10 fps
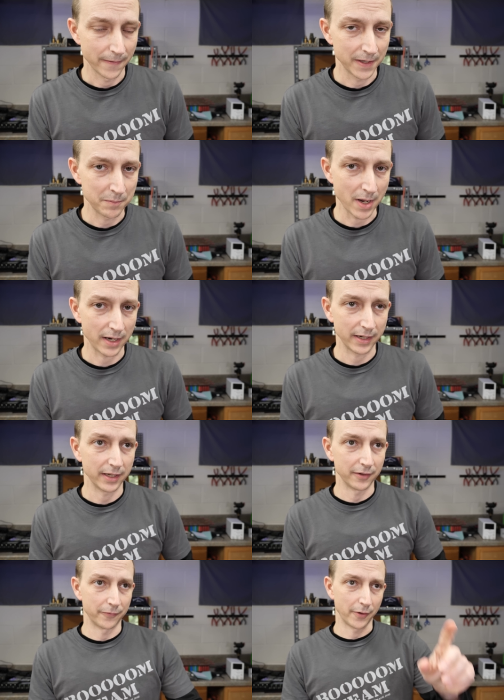than my
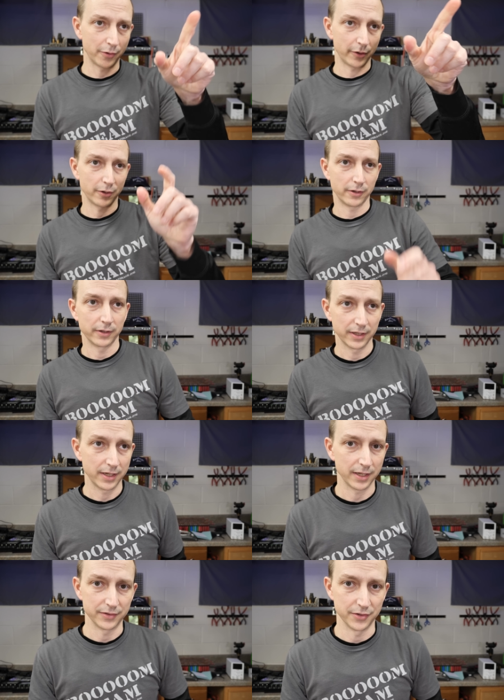inverter
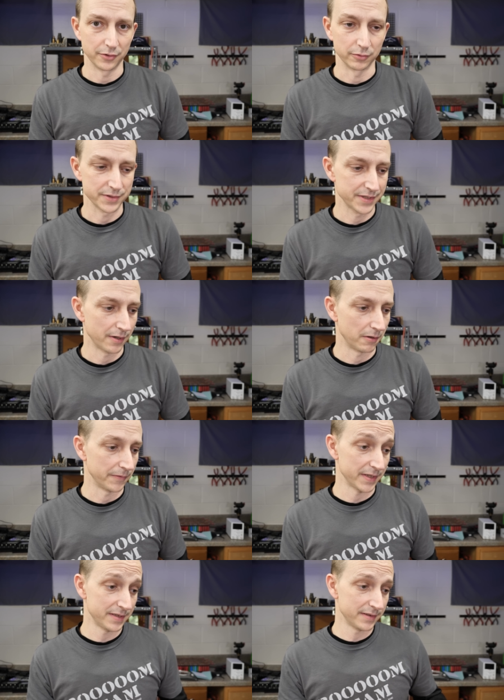can do. So
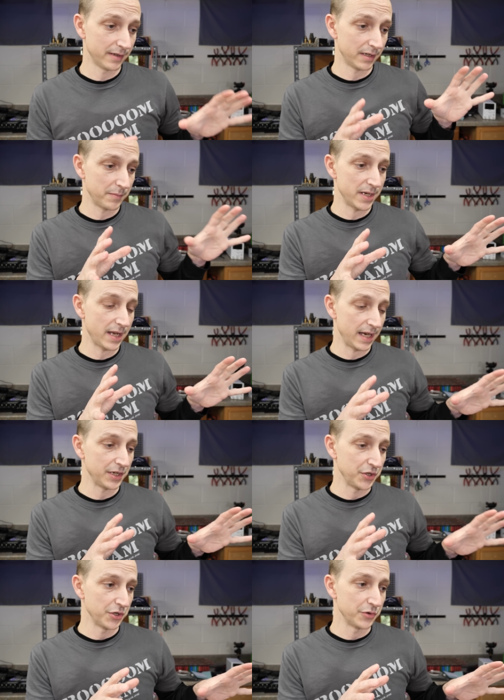this is gonna be a
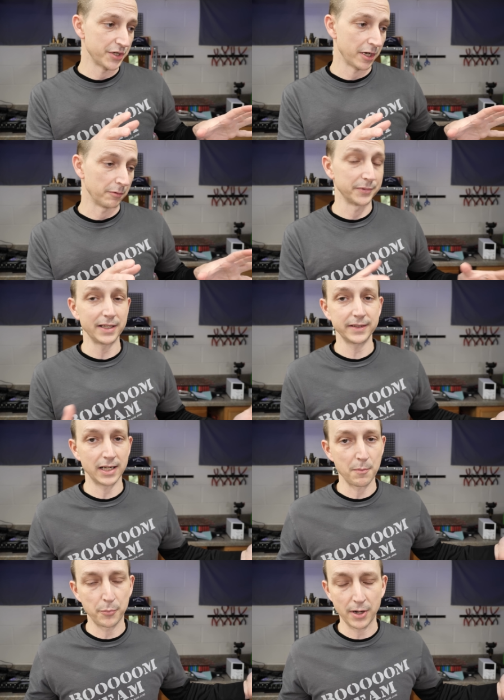huge help. Not that
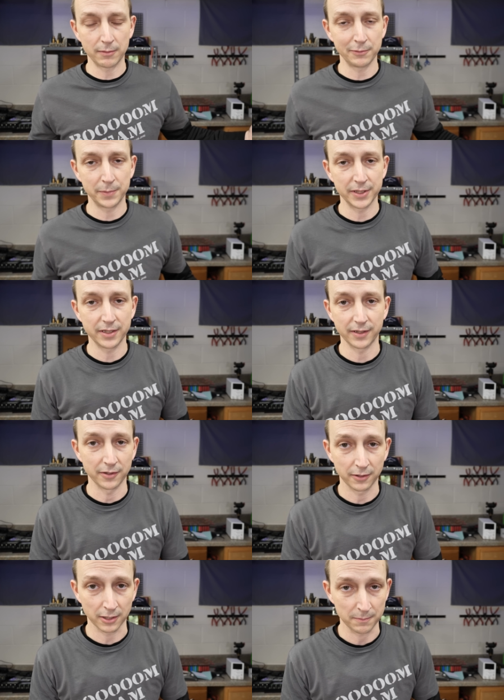I'm probably gonna
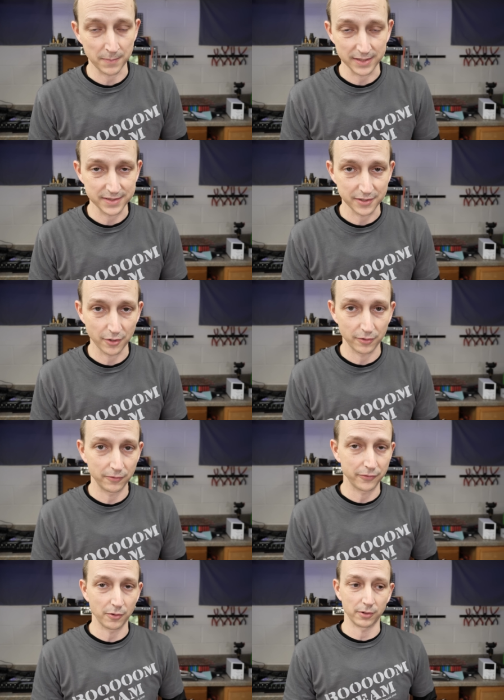hook up my
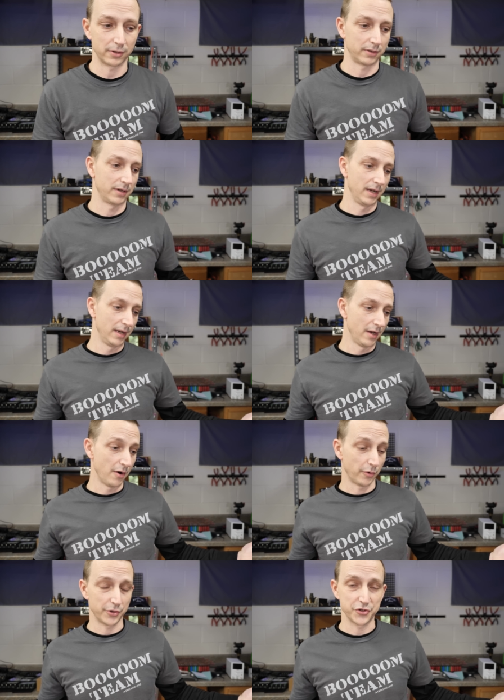stove or
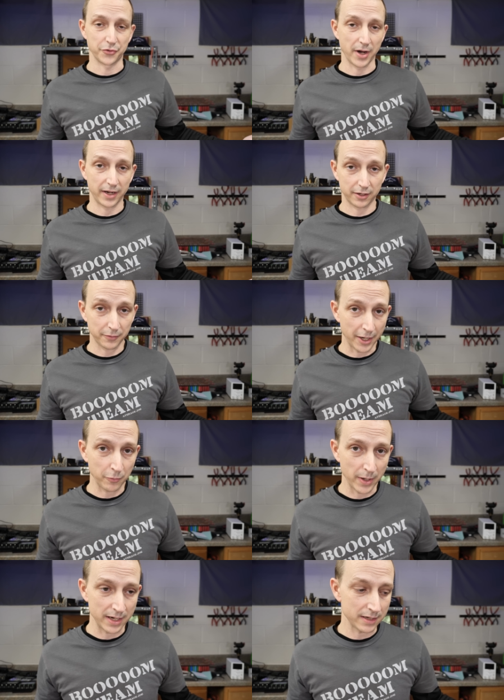or dryer right
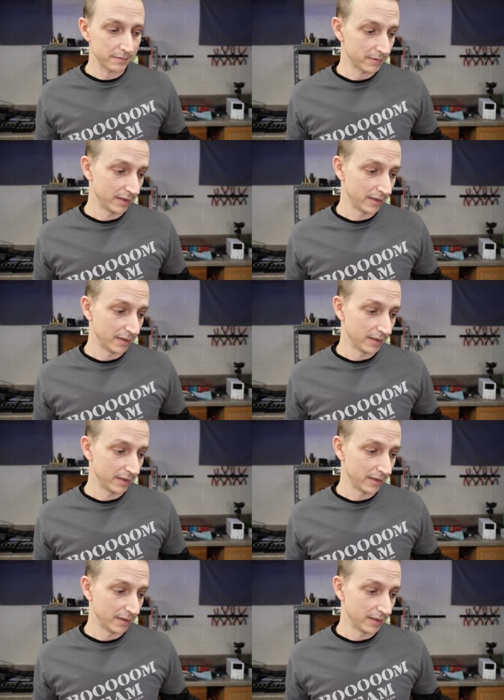away,